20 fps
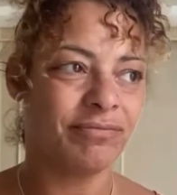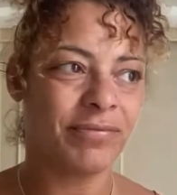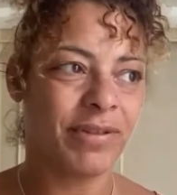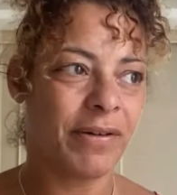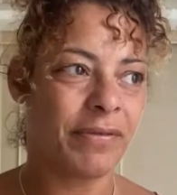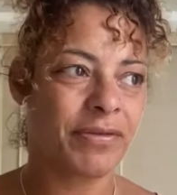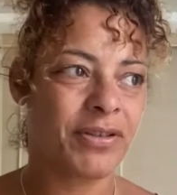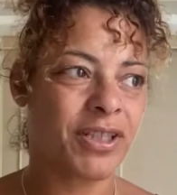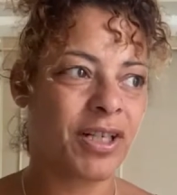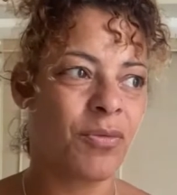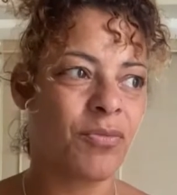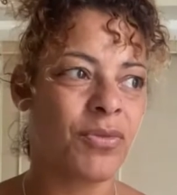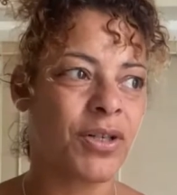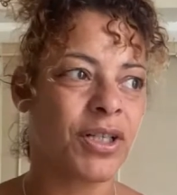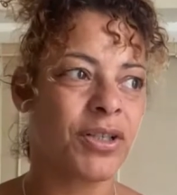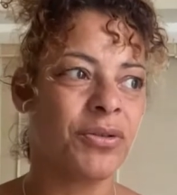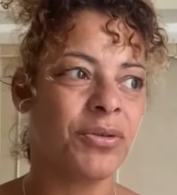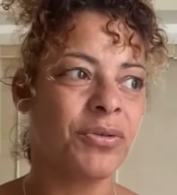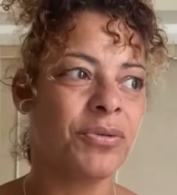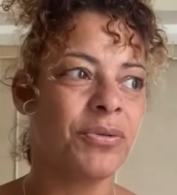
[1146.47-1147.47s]
have
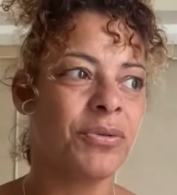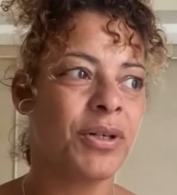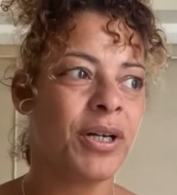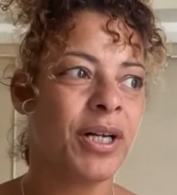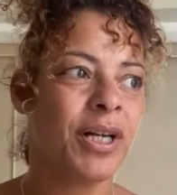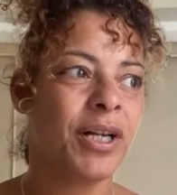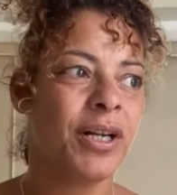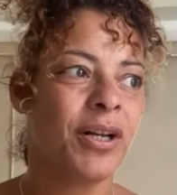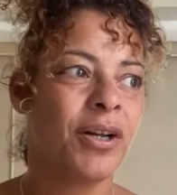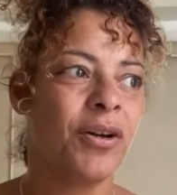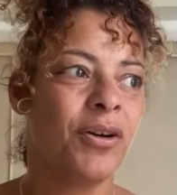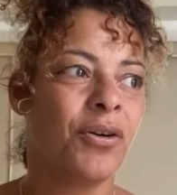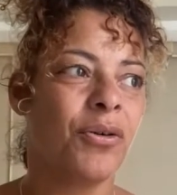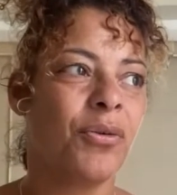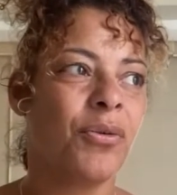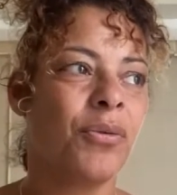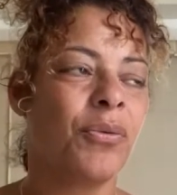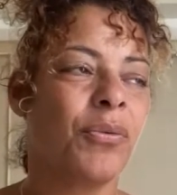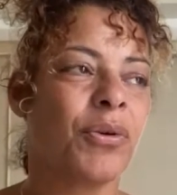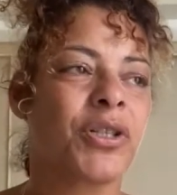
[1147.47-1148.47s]
someone who
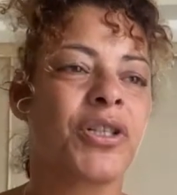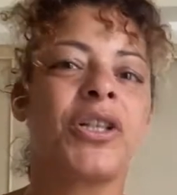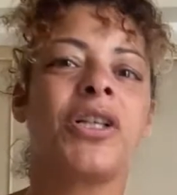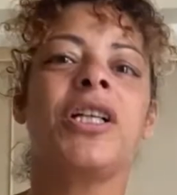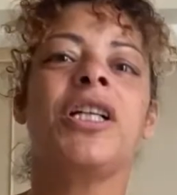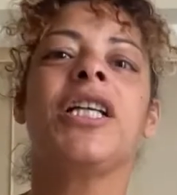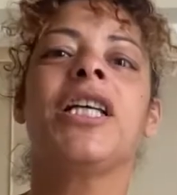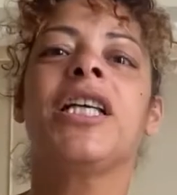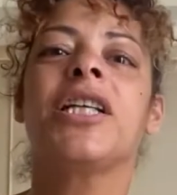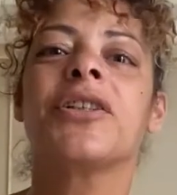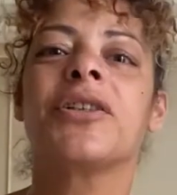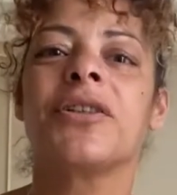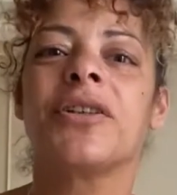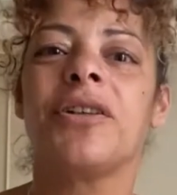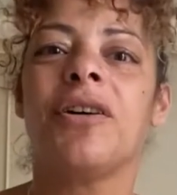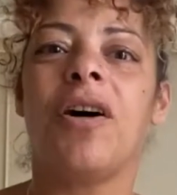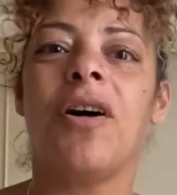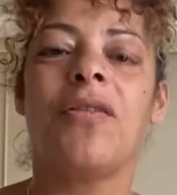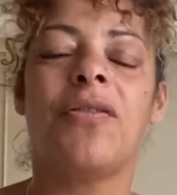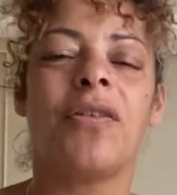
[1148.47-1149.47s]
who was a leader
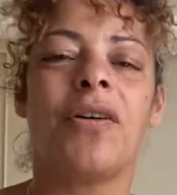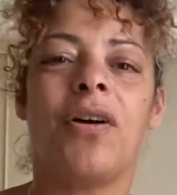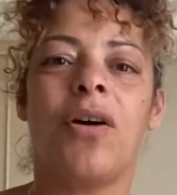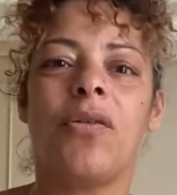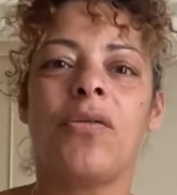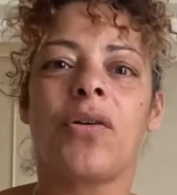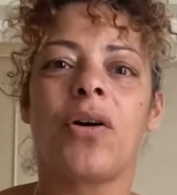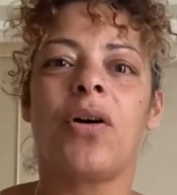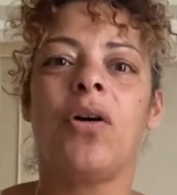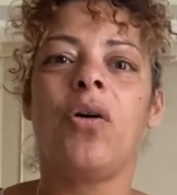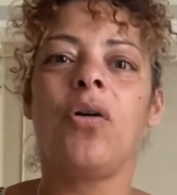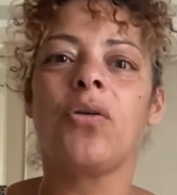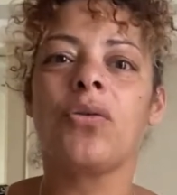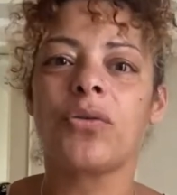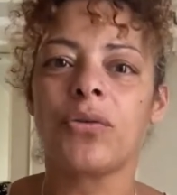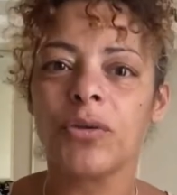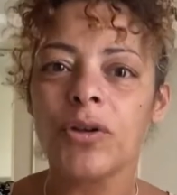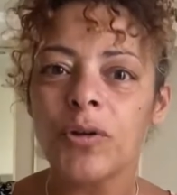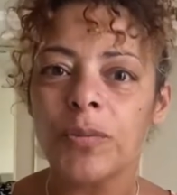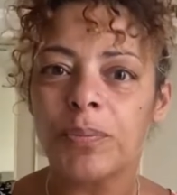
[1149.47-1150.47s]
of a, of a whole
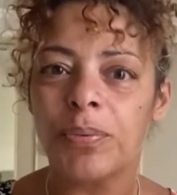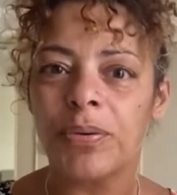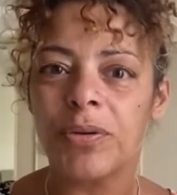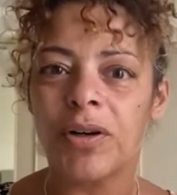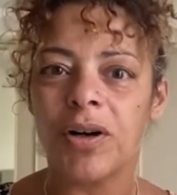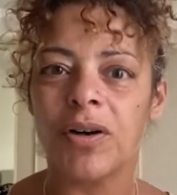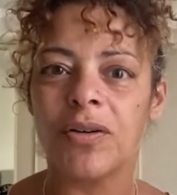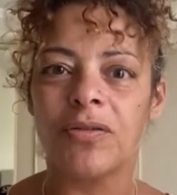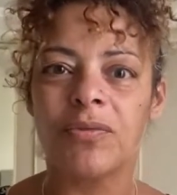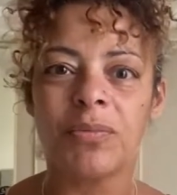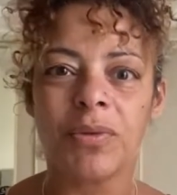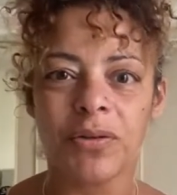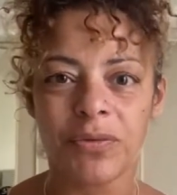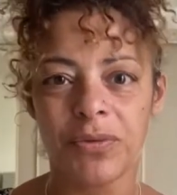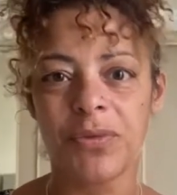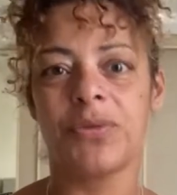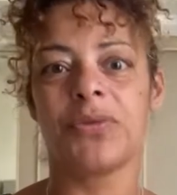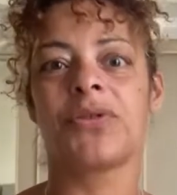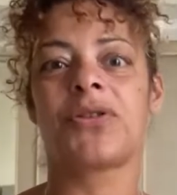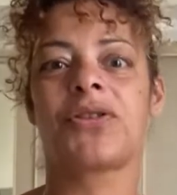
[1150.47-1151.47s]
group of
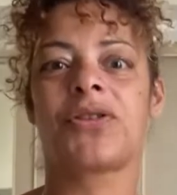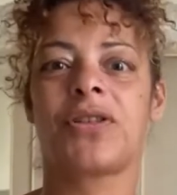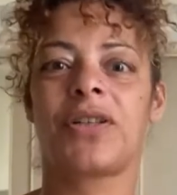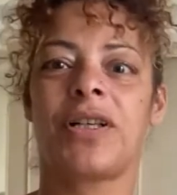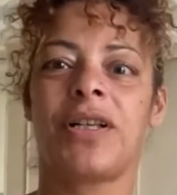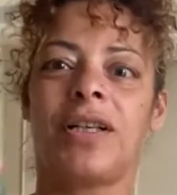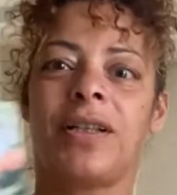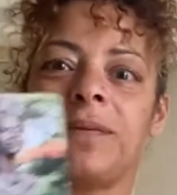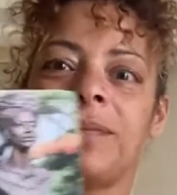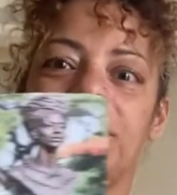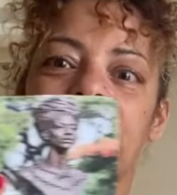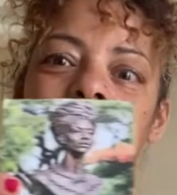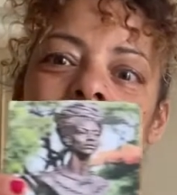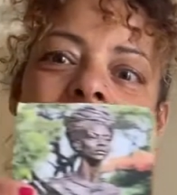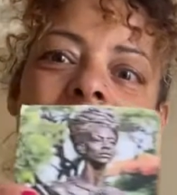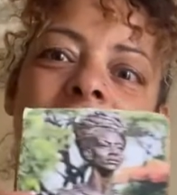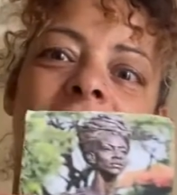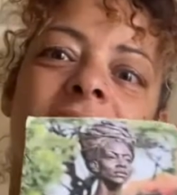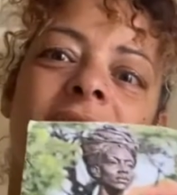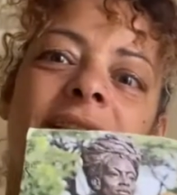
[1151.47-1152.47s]
Maroons. Um, here
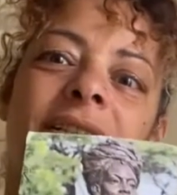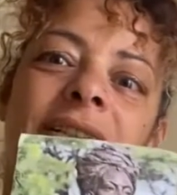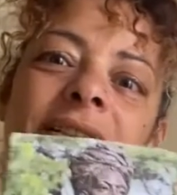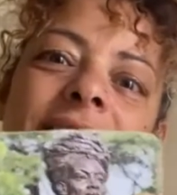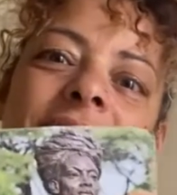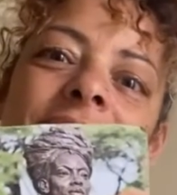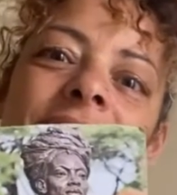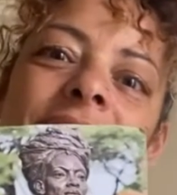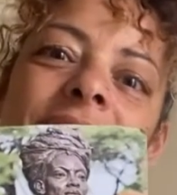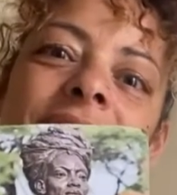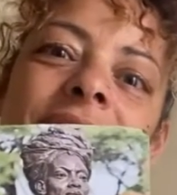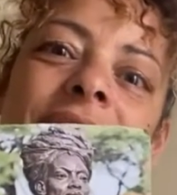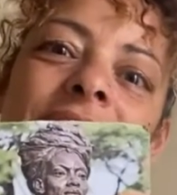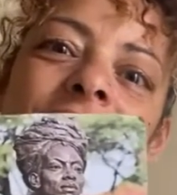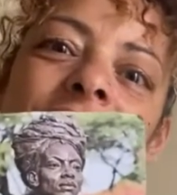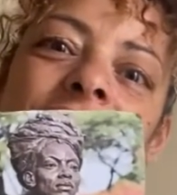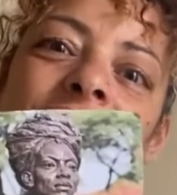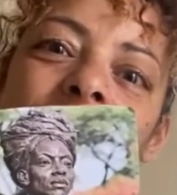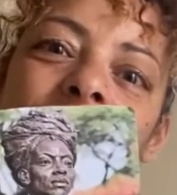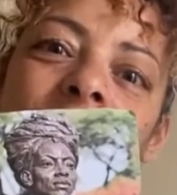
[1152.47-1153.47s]
she is,
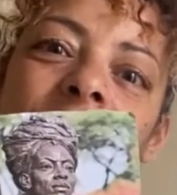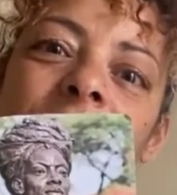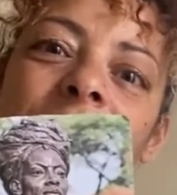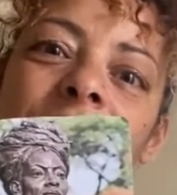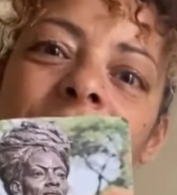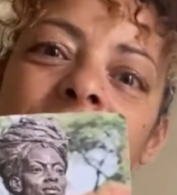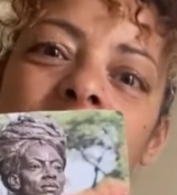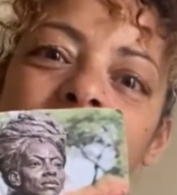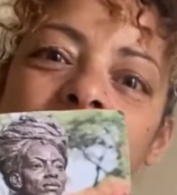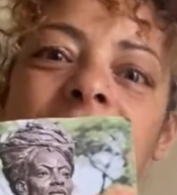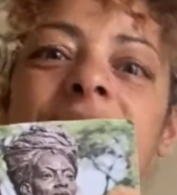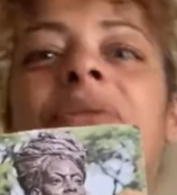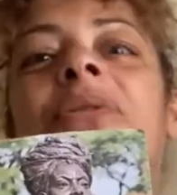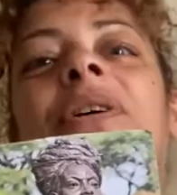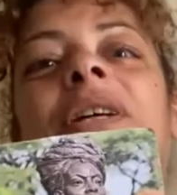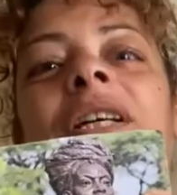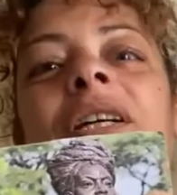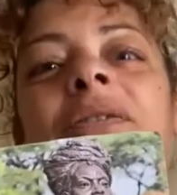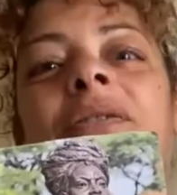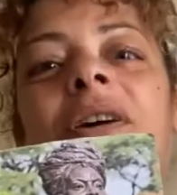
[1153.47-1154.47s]
your own national
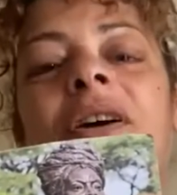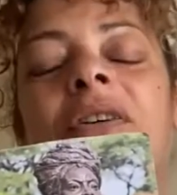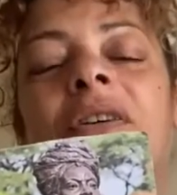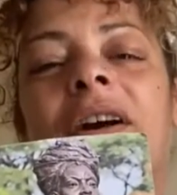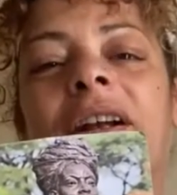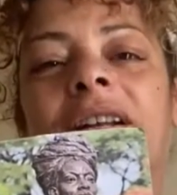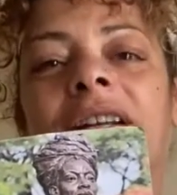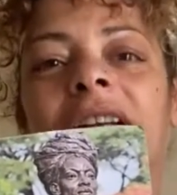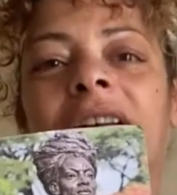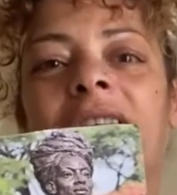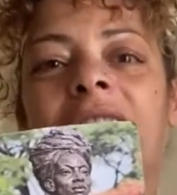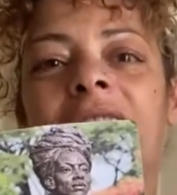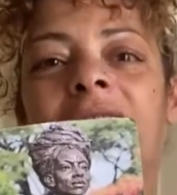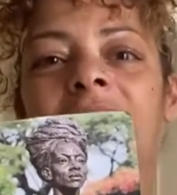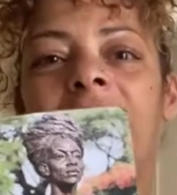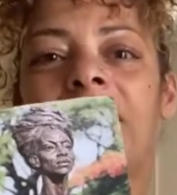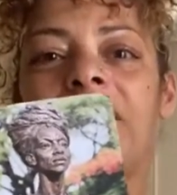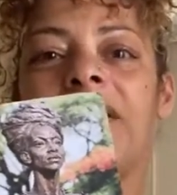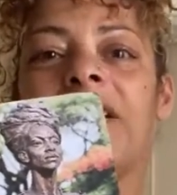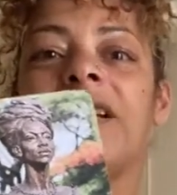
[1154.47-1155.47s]
hero. And
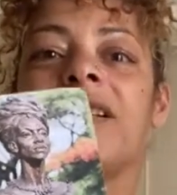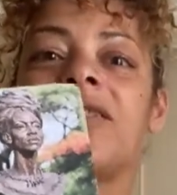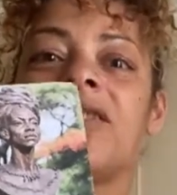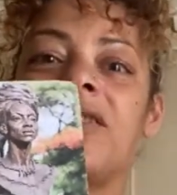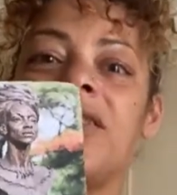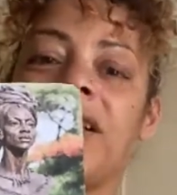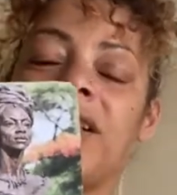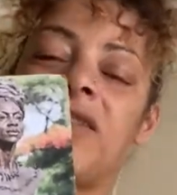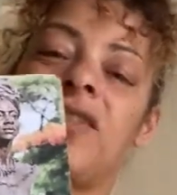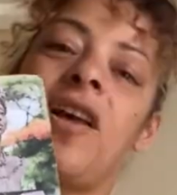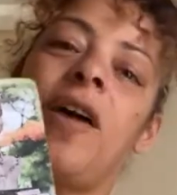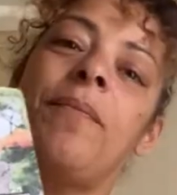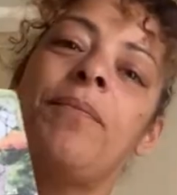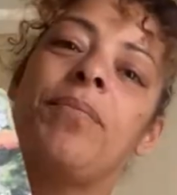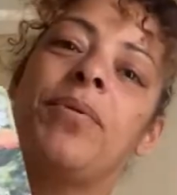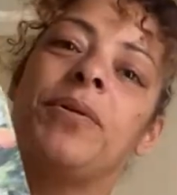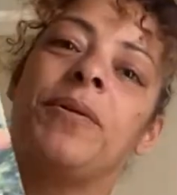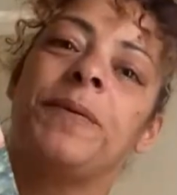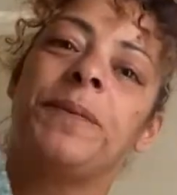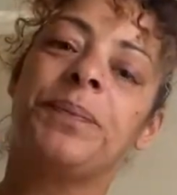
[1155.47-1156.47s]
I think it's an
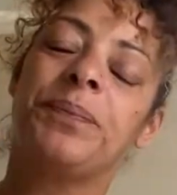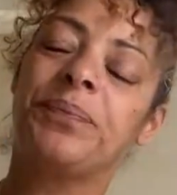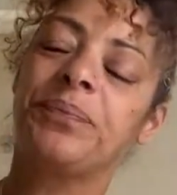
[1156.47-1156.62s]
example